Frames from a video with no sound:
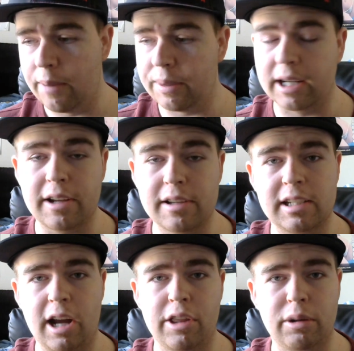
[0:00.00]
because
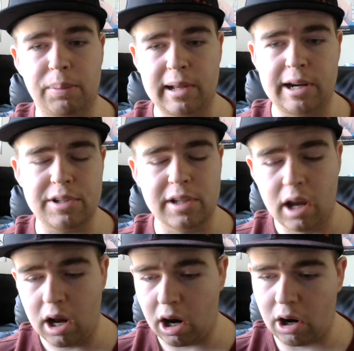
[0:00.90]
the other players
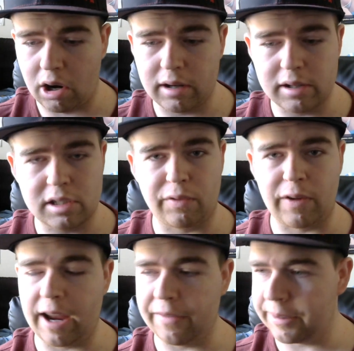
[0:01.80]
are
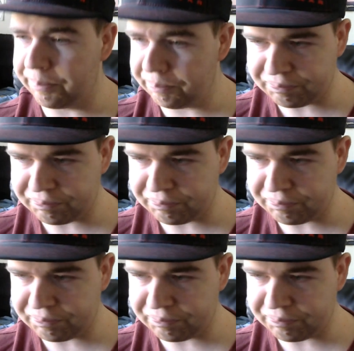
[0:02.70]
surviving